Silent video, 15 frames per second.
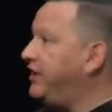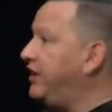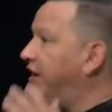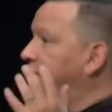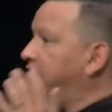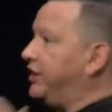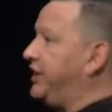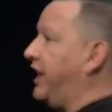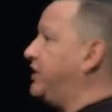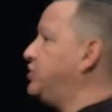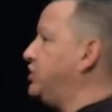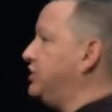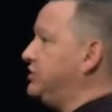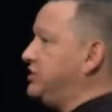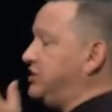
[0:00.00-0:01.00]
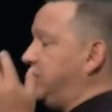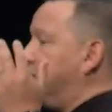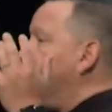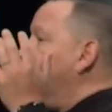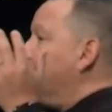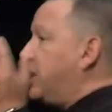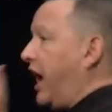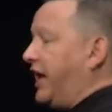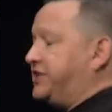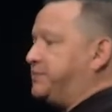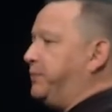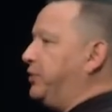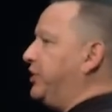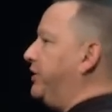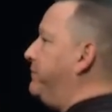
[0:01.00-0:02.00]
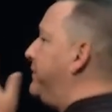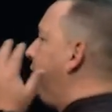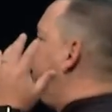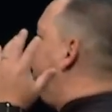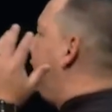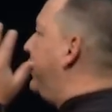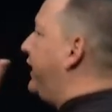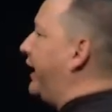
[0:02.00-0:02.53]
and other connections and gospel community.